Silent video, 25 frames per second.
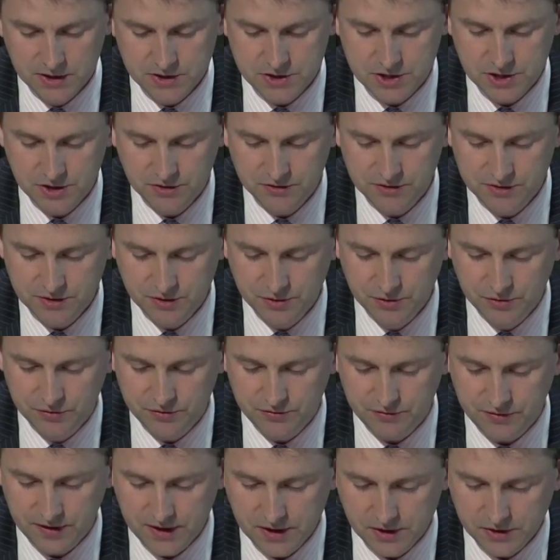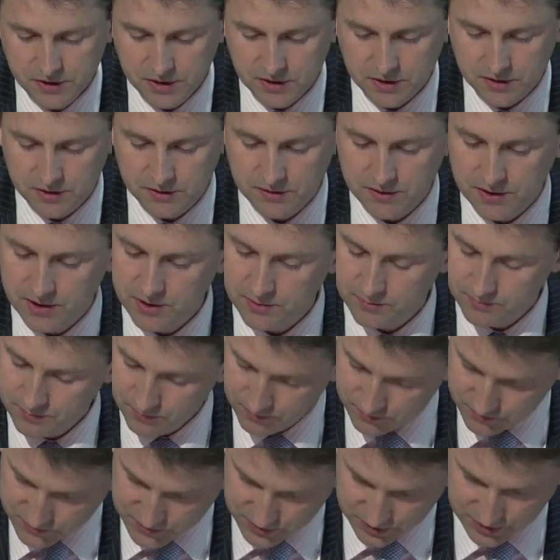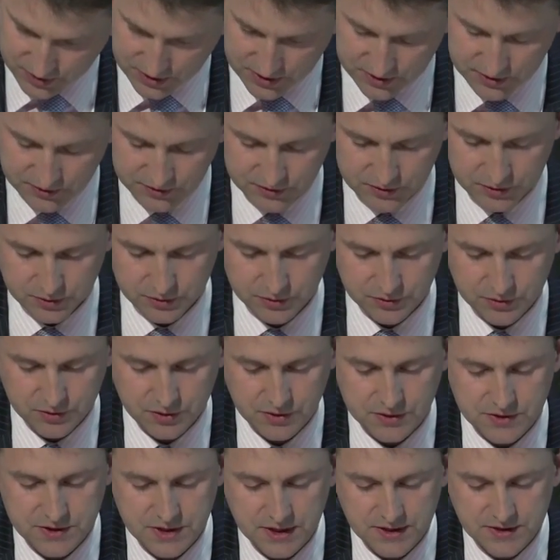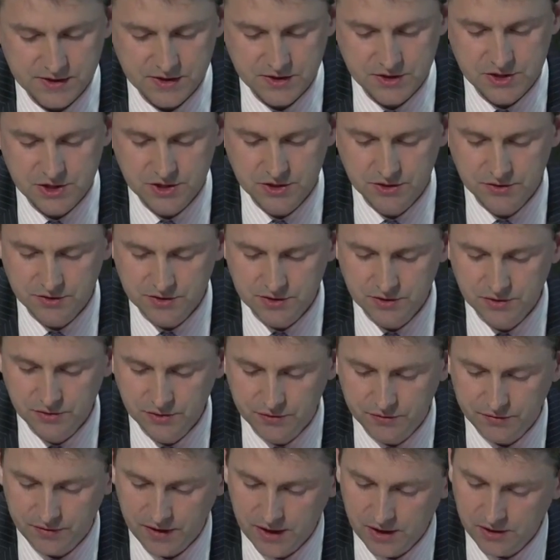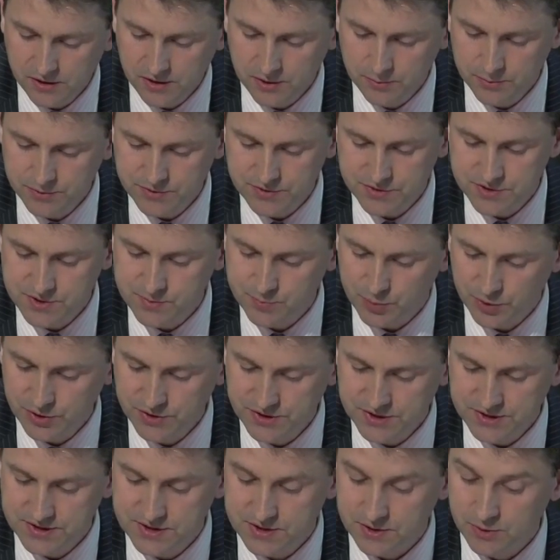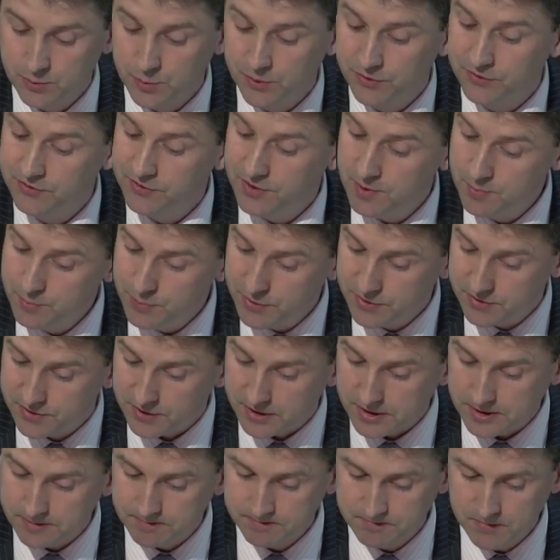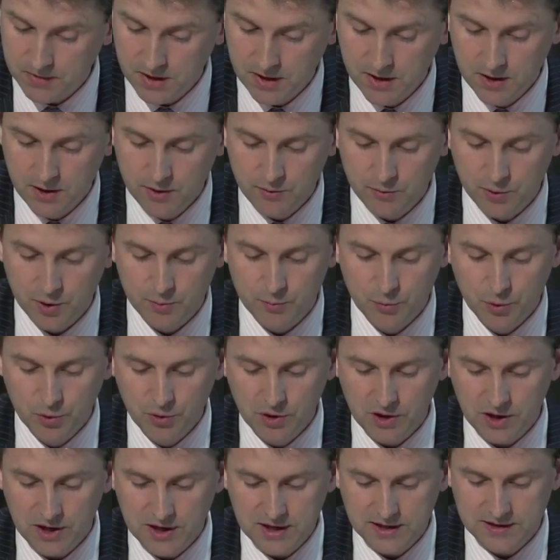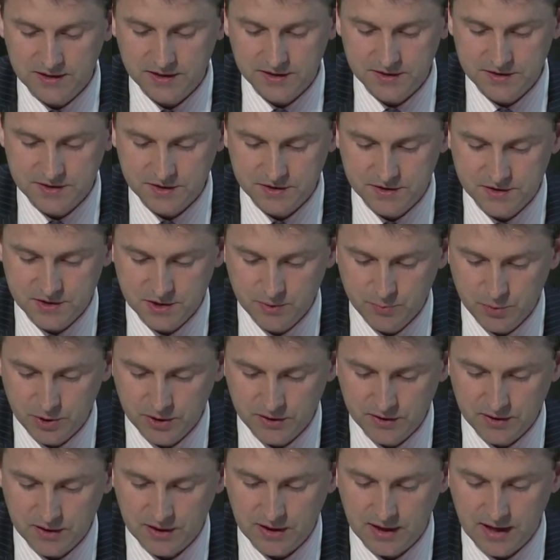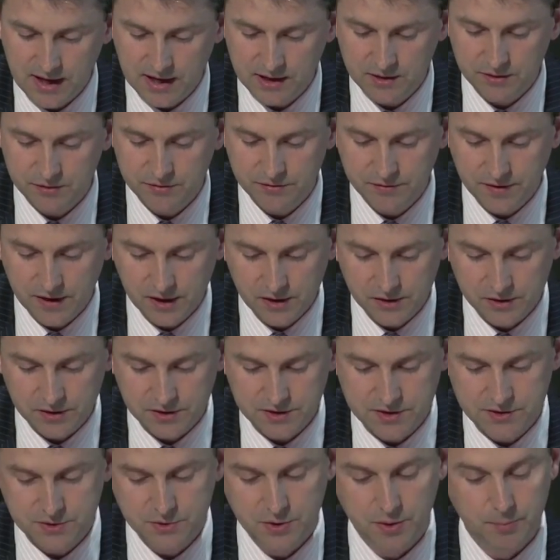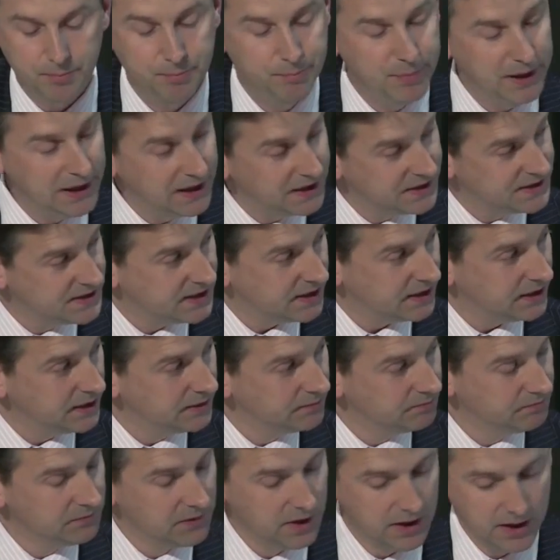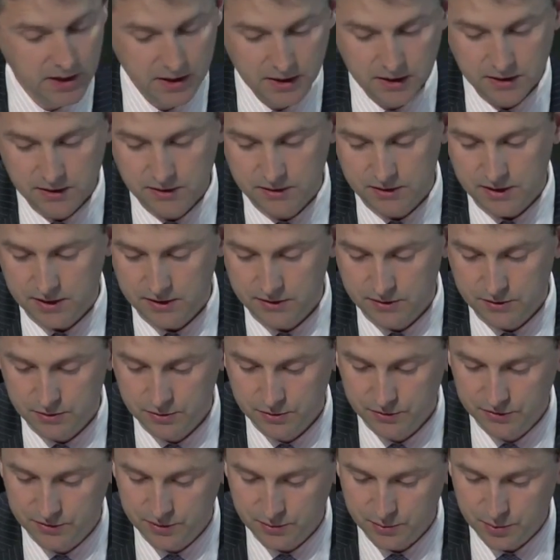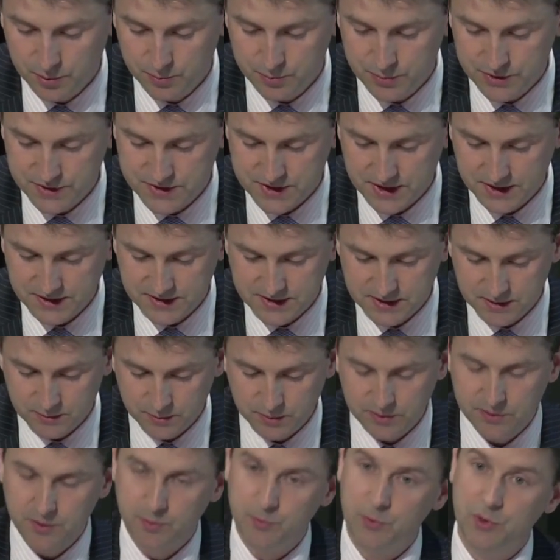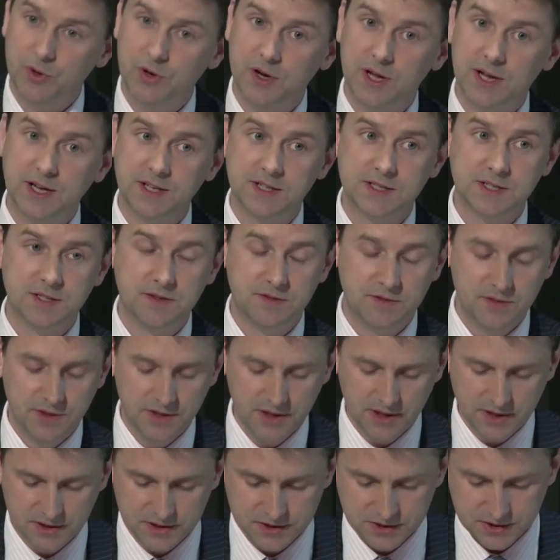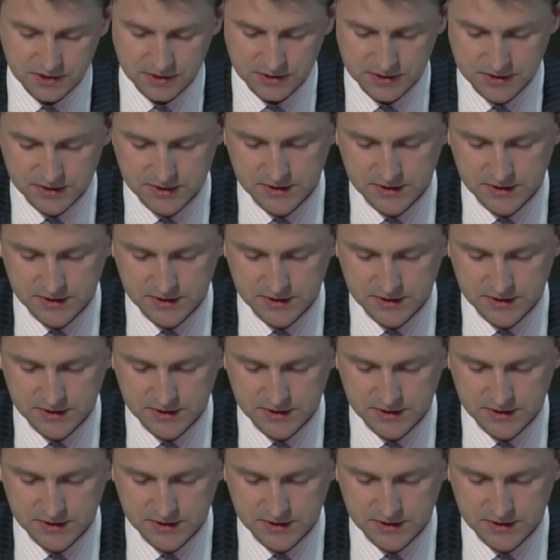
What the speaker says: Children whose failure, they are talking in a school's context, children whose failure was responded to with sympathy were more likely to attribute their lack of failure to ability than those who were presented with a more negative reaction.